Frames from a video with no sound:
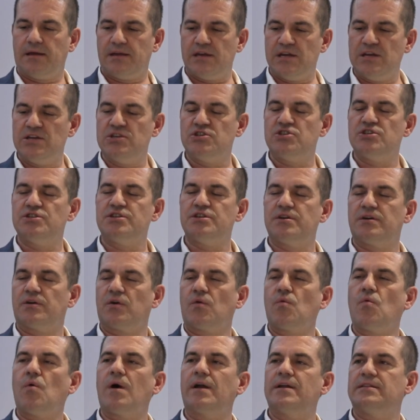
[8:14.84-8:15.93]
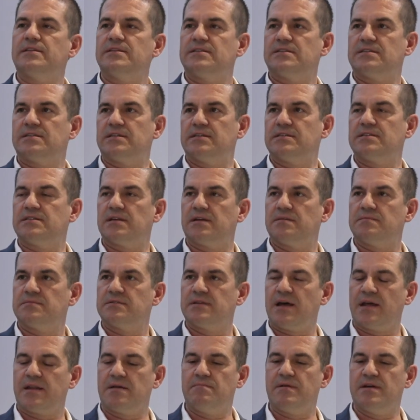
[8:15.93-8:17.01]
engineered quality
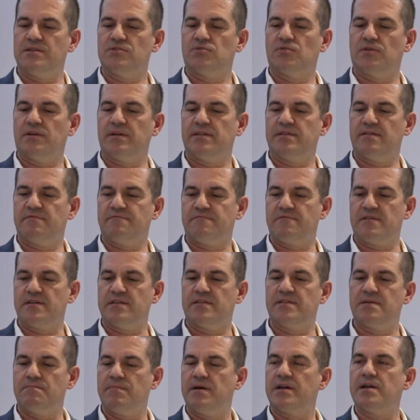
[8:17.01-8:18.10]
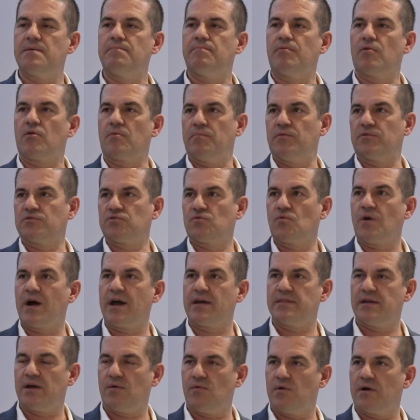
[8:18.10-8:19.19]
systems that eventually defeat the very purpose
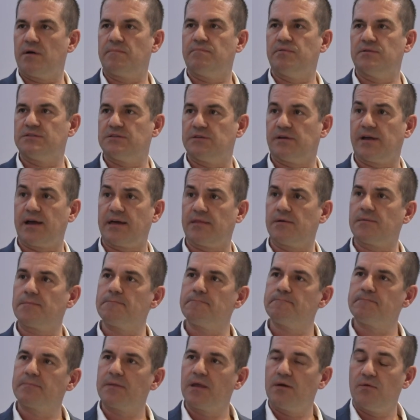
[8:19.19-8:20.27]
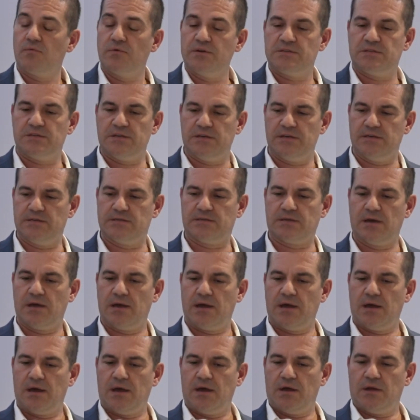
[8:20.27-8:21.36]
why they were put together, which is
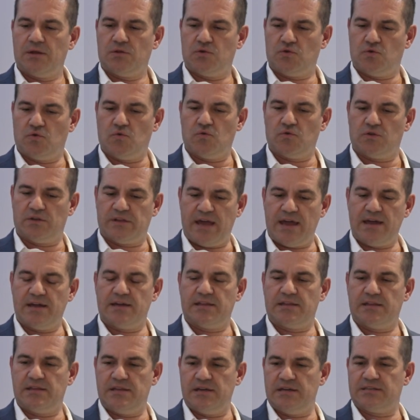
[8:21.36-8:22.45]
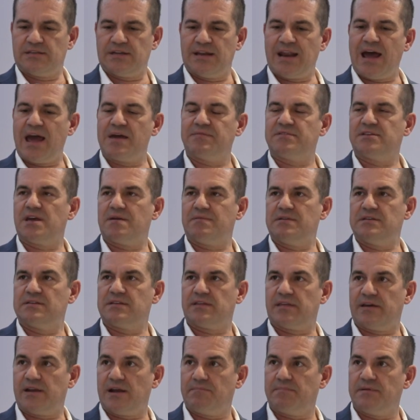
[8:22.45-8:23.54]
to take these life-saving
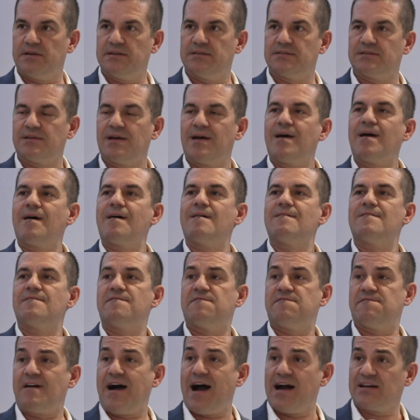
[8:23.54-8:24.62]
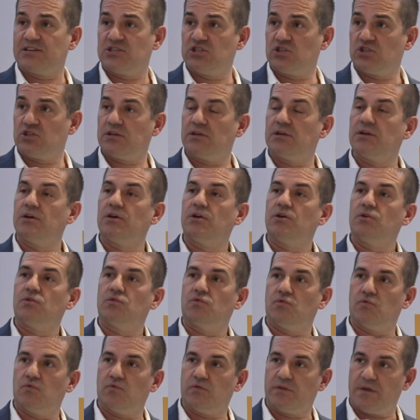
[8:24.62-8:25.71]
therapies fast
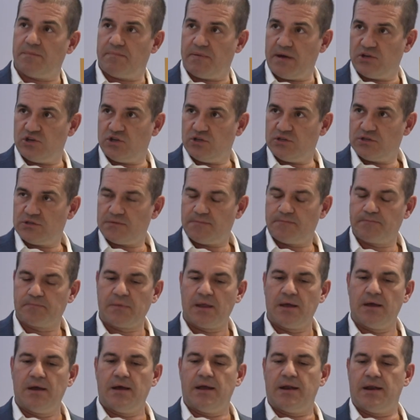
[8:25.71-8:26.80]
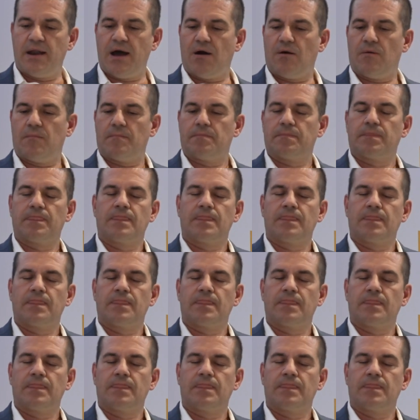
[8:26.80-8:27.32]
to the patients. Now,